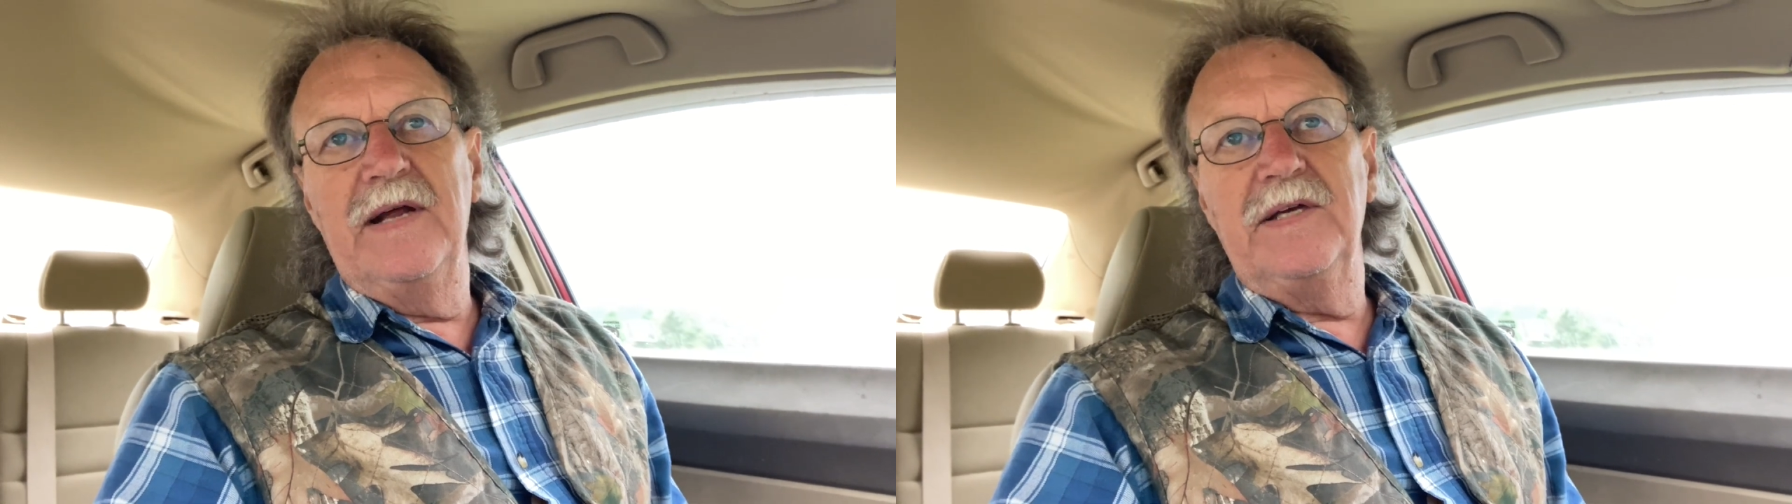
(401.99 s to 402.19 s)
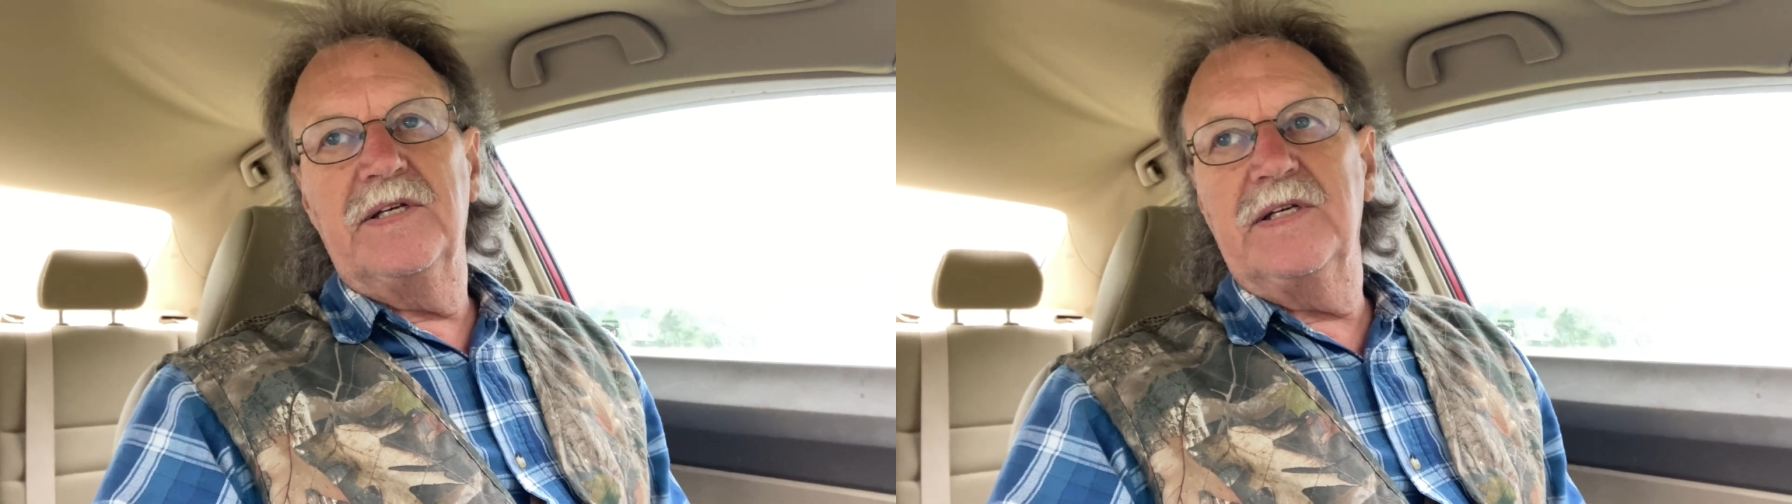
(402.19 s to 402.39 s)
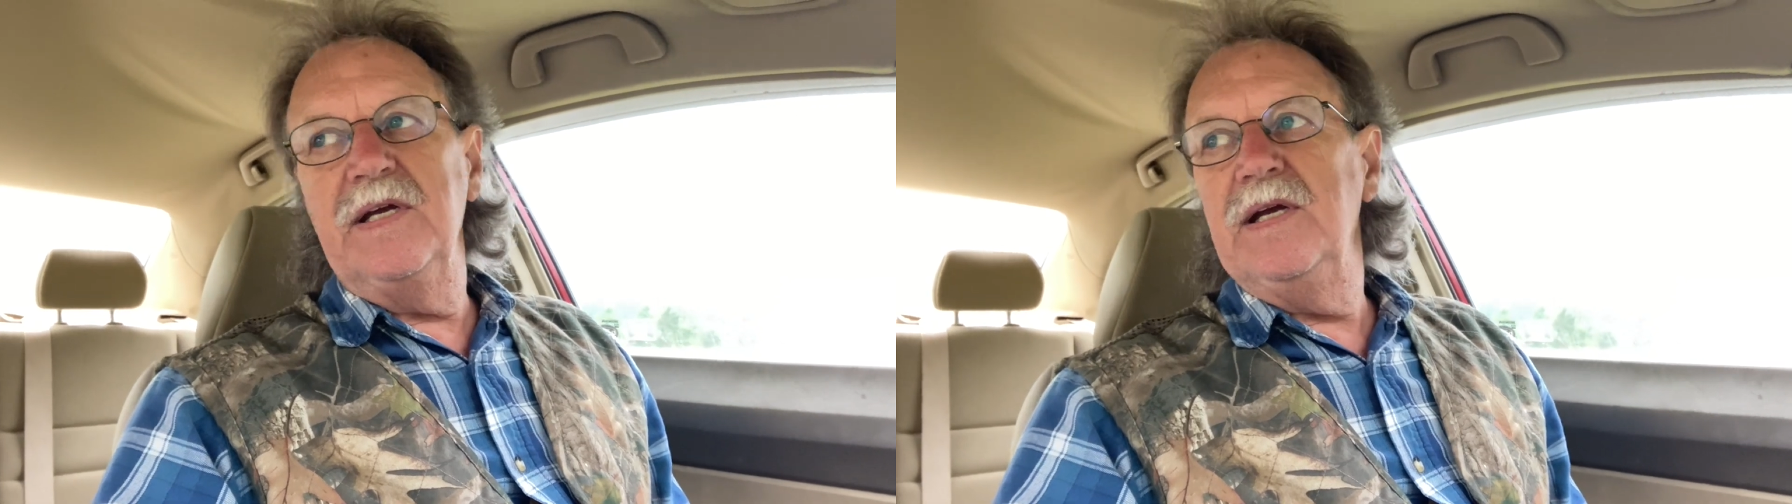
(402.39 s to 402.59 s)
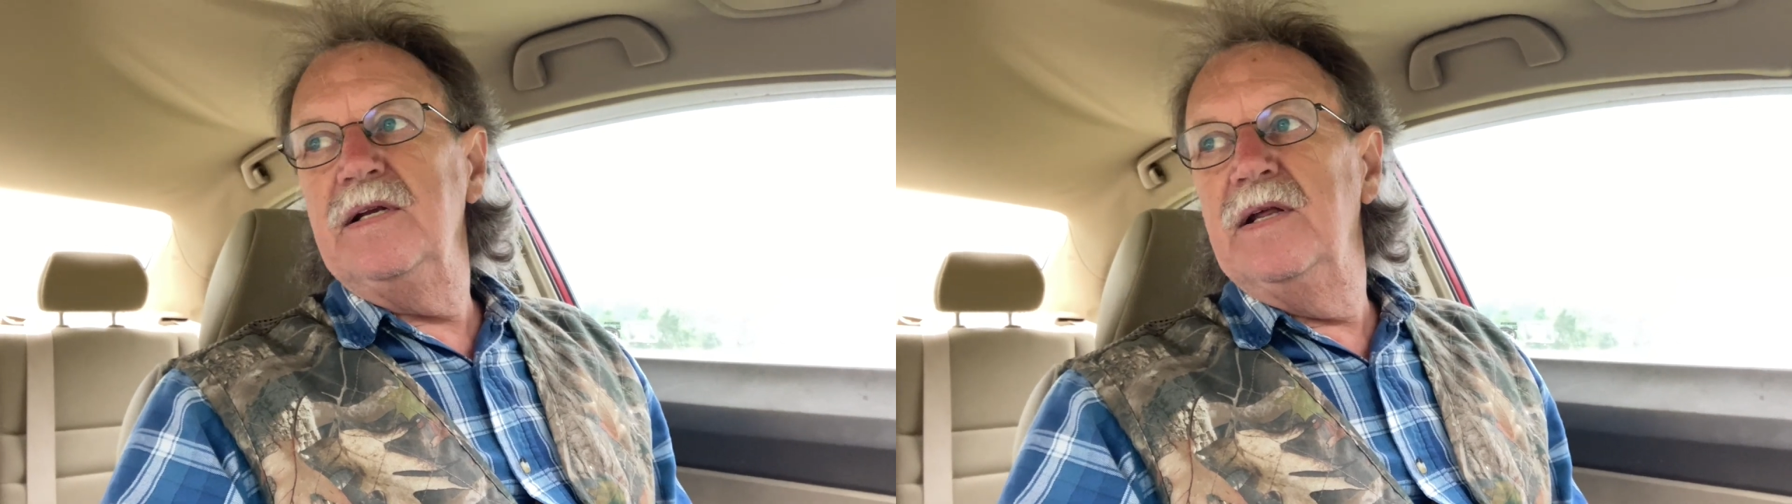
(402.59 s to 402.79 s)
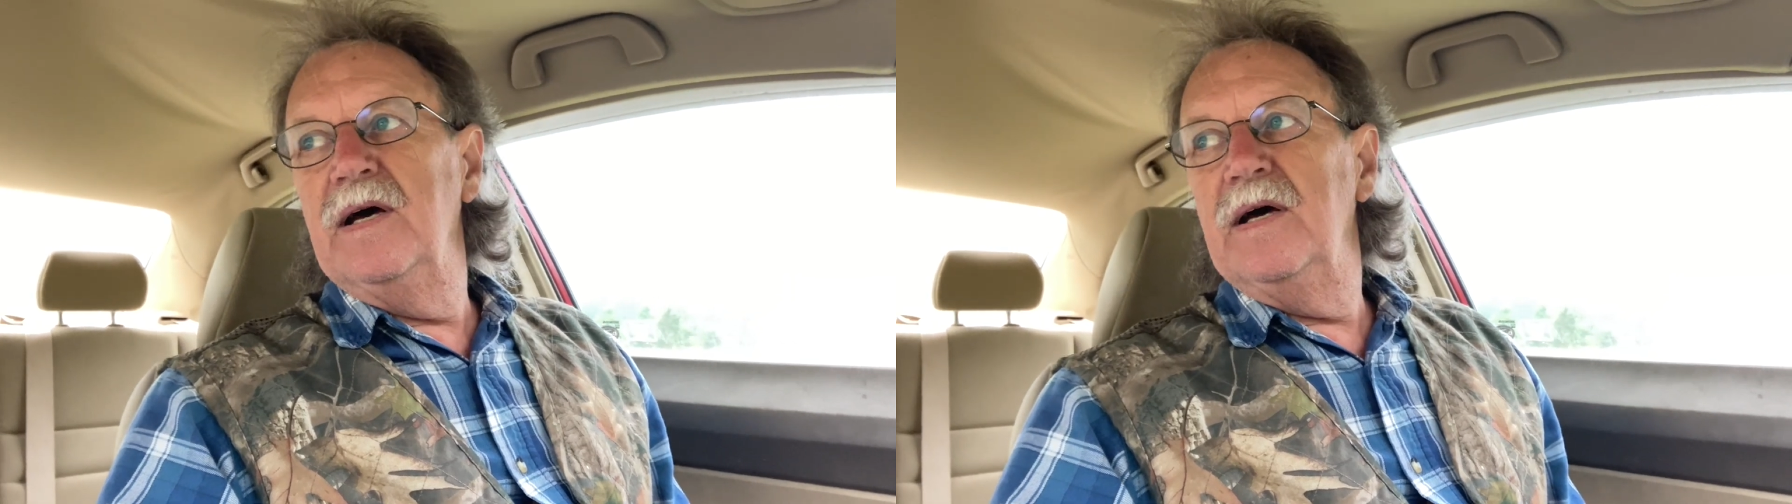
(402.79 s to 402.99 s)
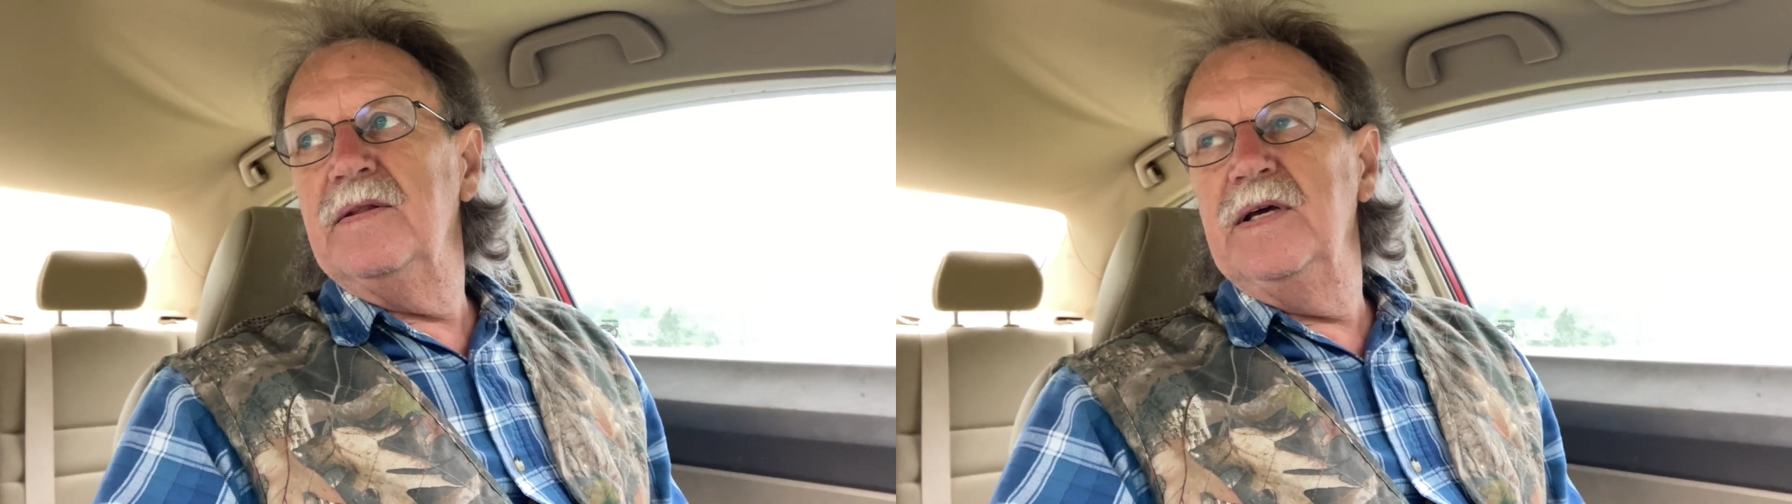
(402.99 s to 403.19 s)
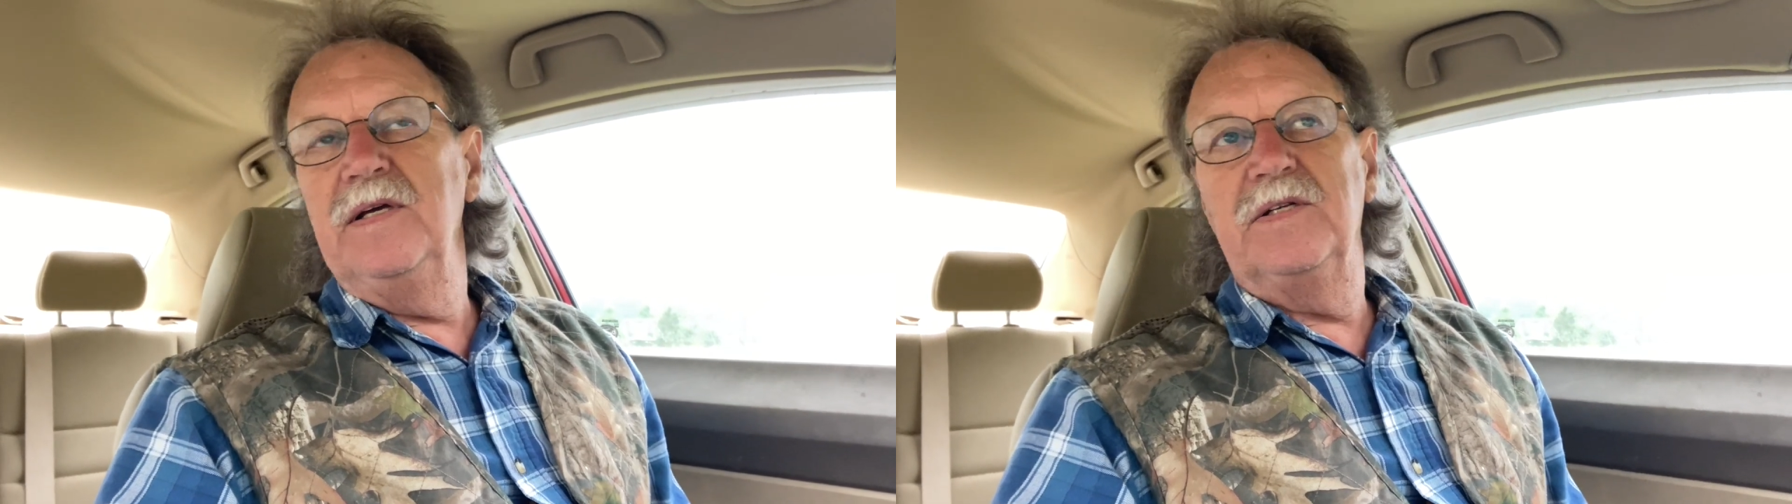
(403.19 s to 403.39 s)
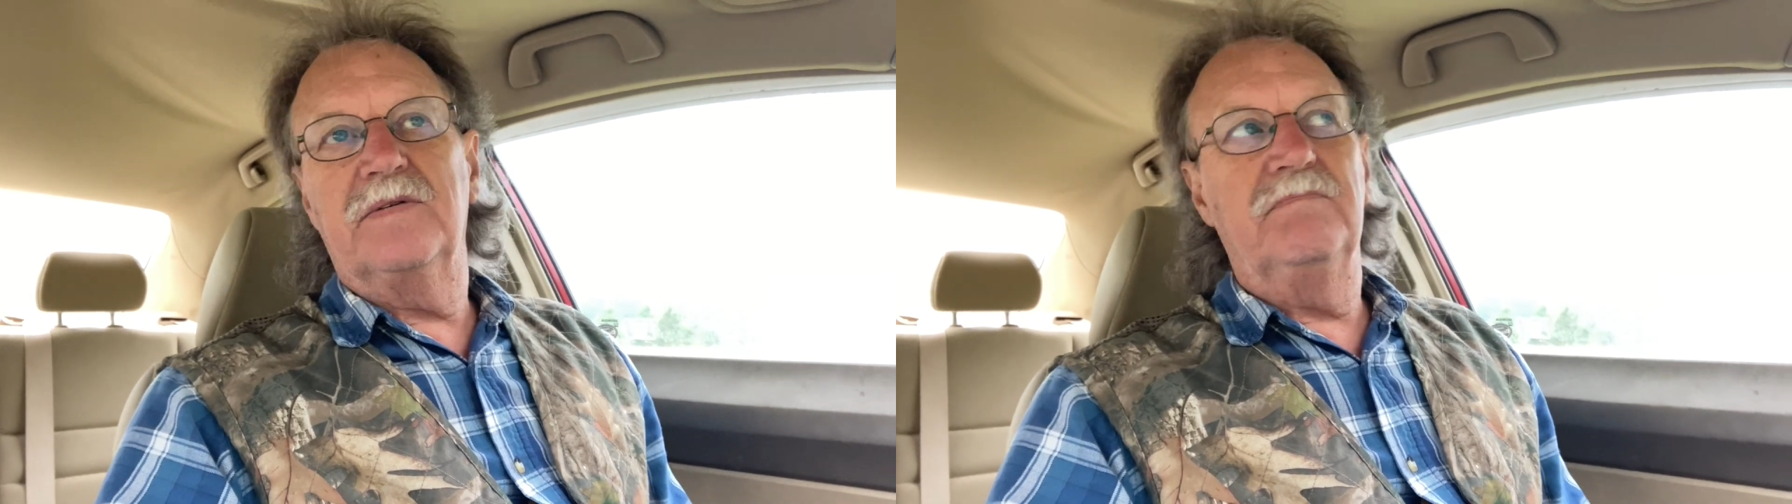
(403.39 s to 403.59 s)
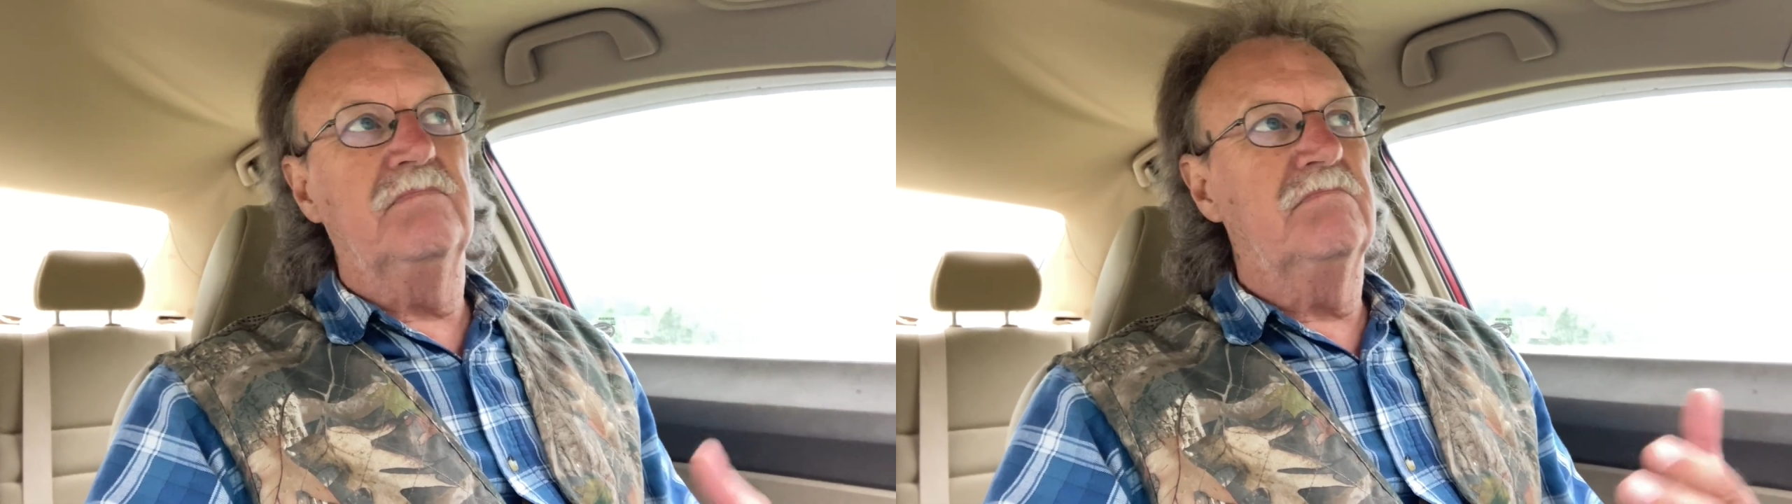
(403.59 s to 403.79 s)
they seed uh, these,